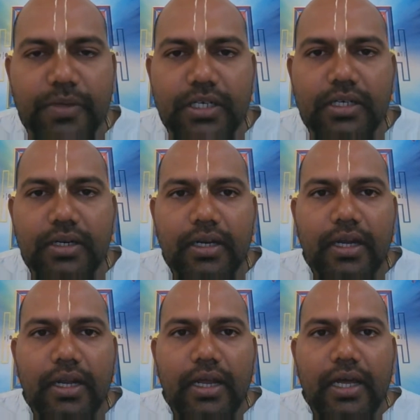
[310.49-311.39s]
it,
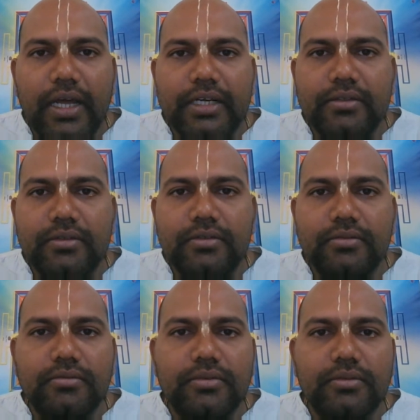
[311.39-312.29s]

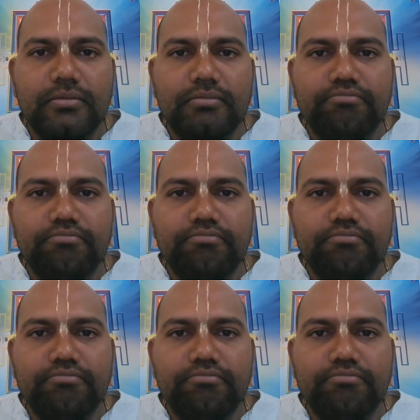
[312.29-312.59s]
and